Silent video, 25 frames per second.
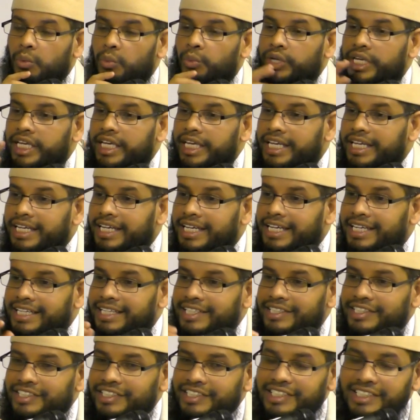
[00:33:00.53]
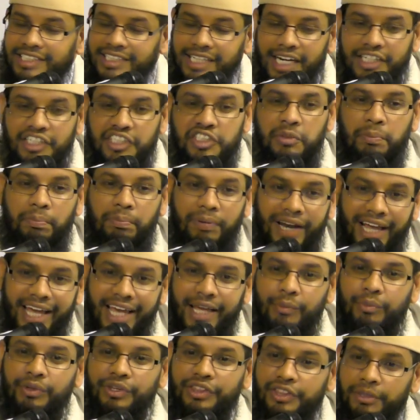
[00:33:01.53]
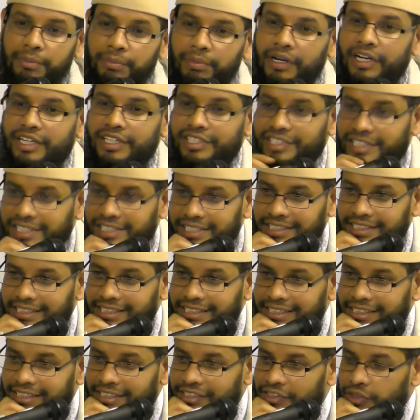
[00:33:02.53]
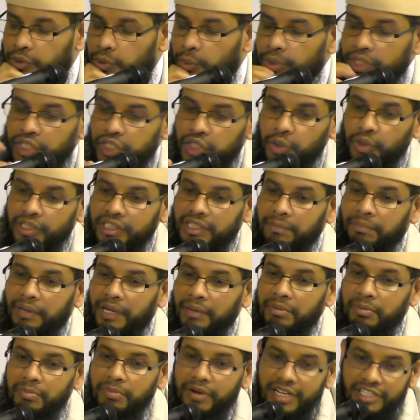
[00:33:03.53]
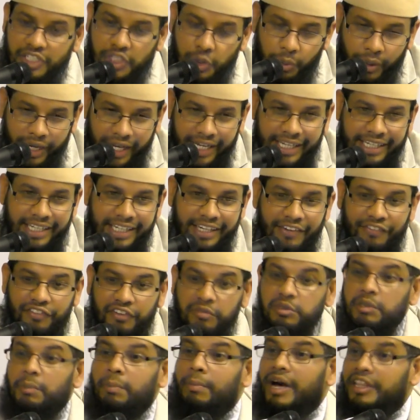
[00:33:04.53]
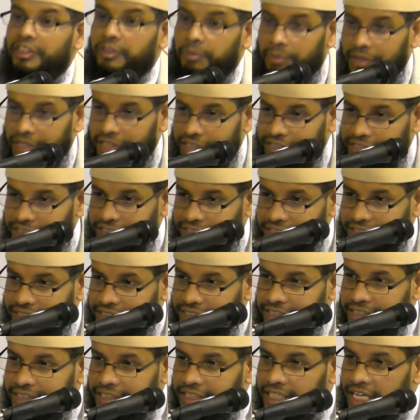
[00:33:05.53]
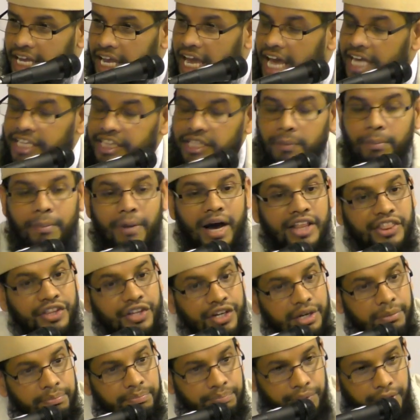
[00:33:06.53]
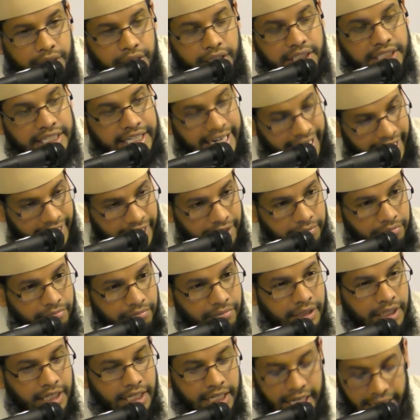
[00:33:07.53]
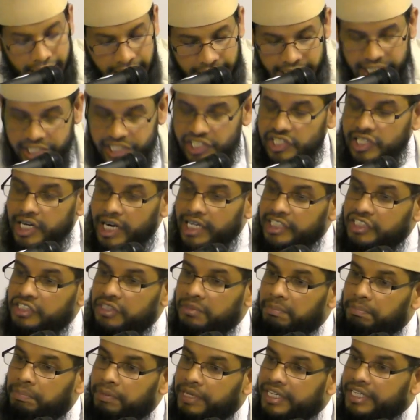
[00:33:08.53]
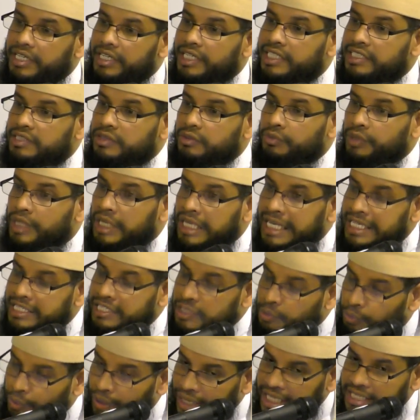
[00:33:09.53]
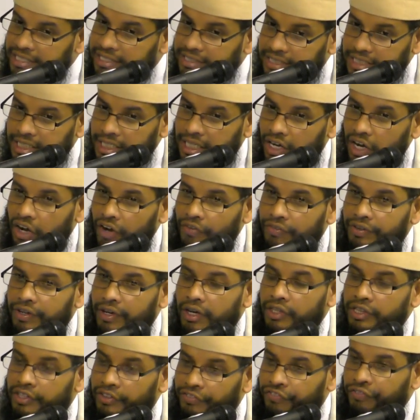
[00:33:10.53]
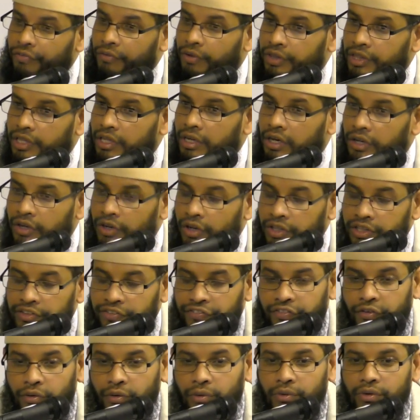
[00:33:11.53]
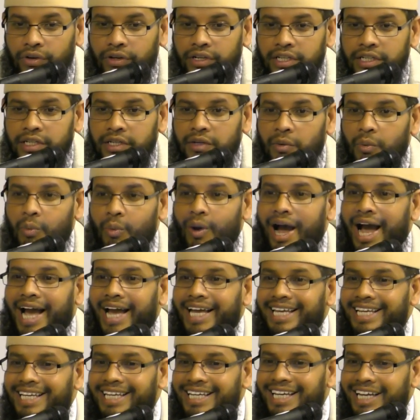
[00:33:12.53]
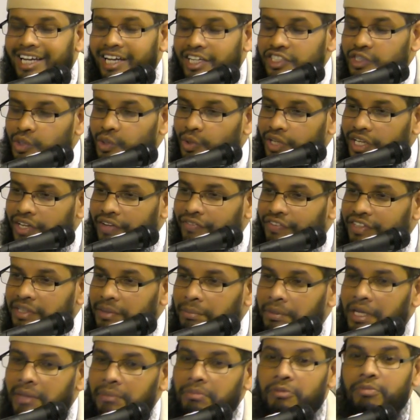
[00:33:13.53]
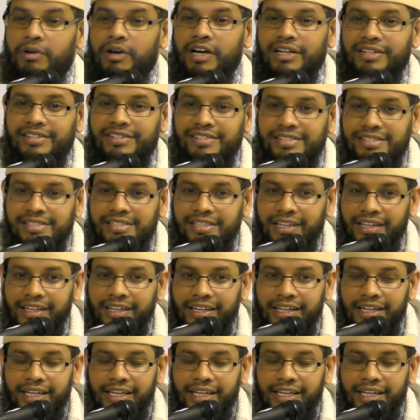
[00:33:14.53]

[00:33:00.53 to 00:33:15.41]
we started to play with the birds. So we took the baby birds away from the mother bird. And the mother bird came and it started to pick its wings over on the floor. Why? Because looking for the baby birds.